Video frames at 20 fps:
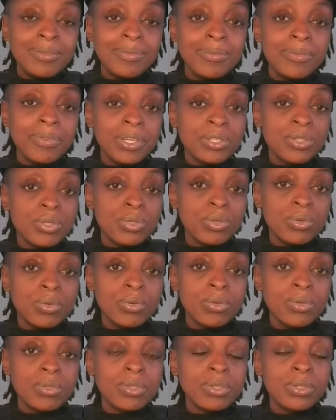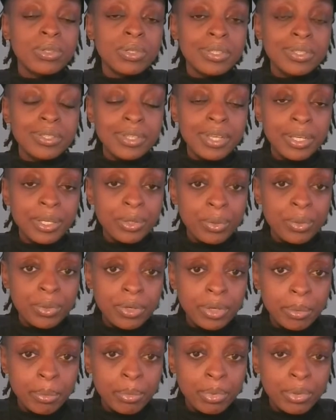investor looks at your
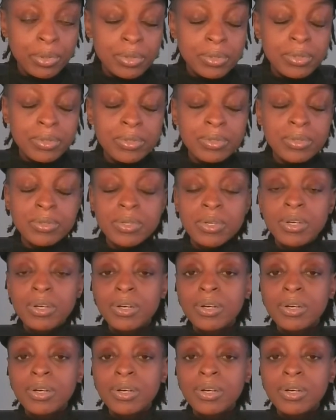numbers,